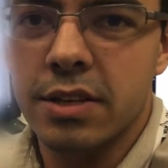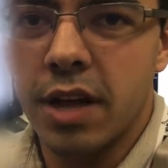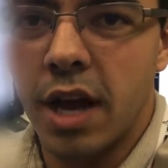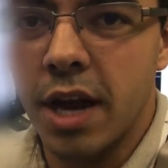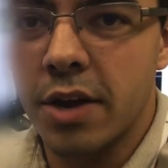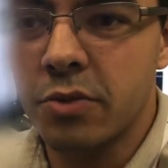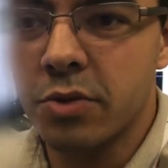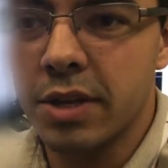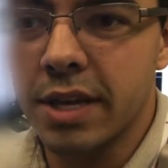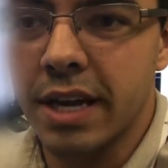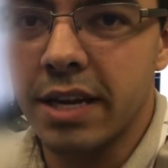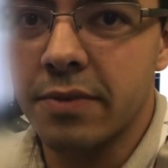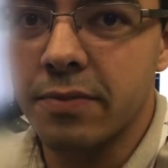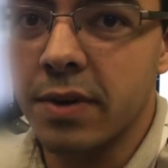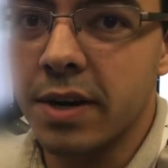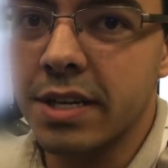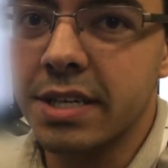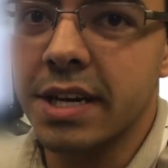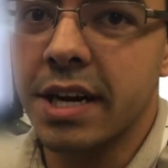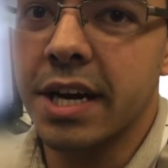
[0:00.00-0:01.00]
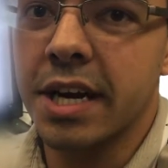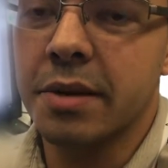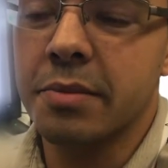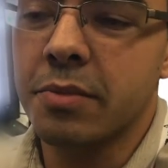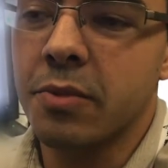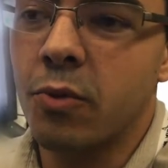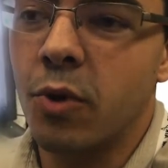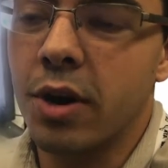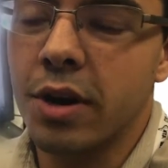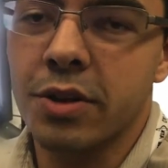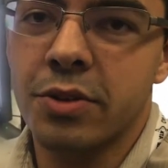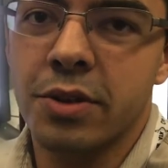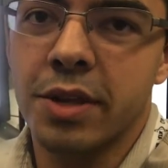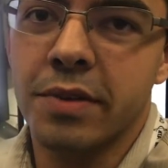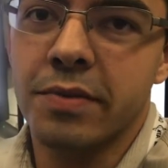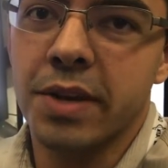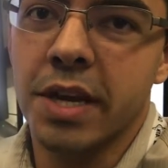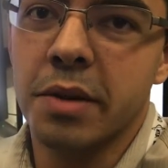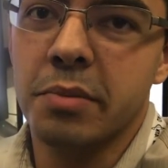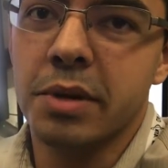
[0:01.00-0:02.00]
I really had a fun time walking through
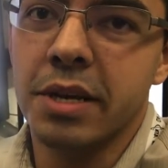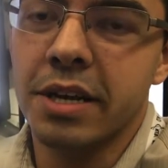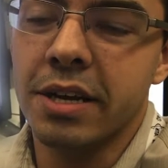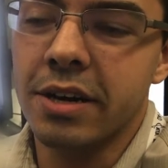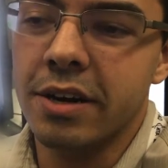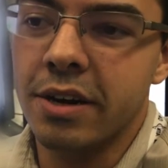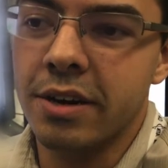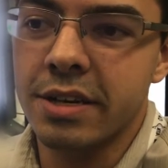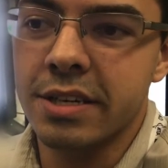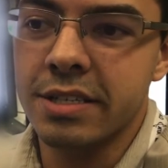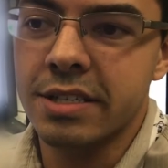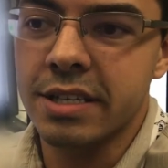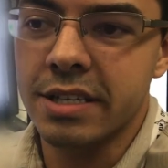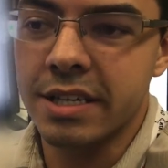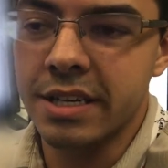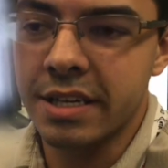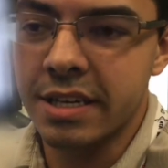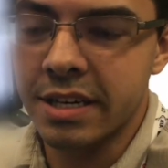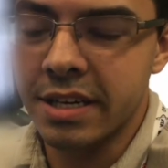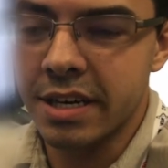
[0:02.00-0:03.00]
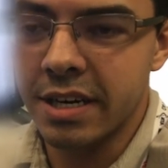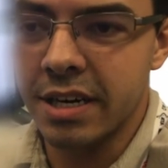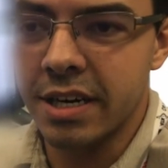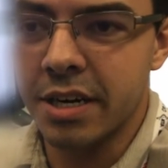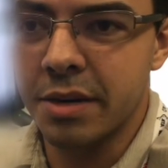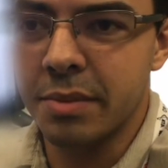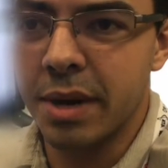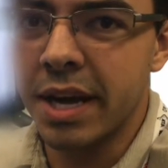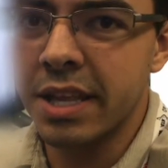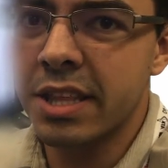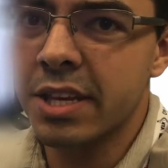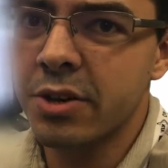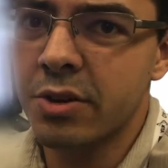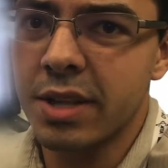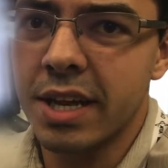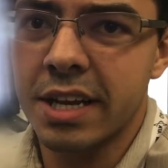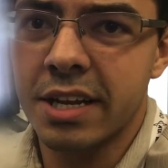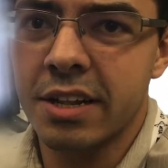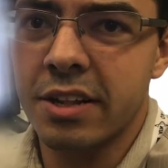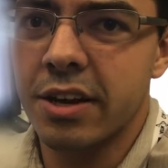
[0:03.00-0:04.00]
the V A B, honestly. Um, I think
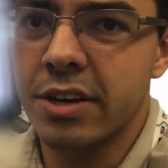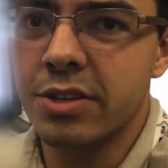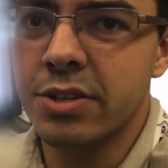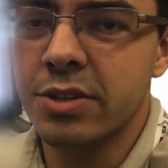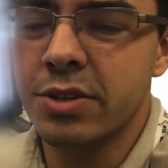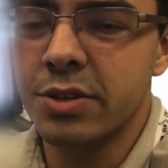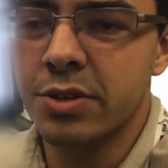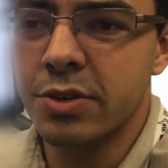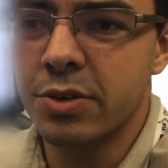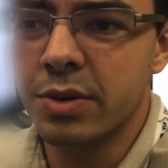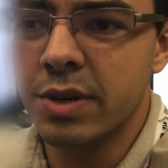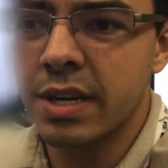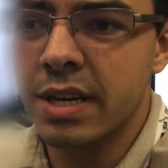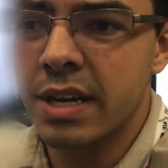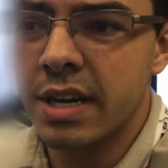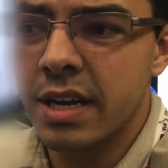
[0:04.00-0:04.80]
you'll like it a lot too.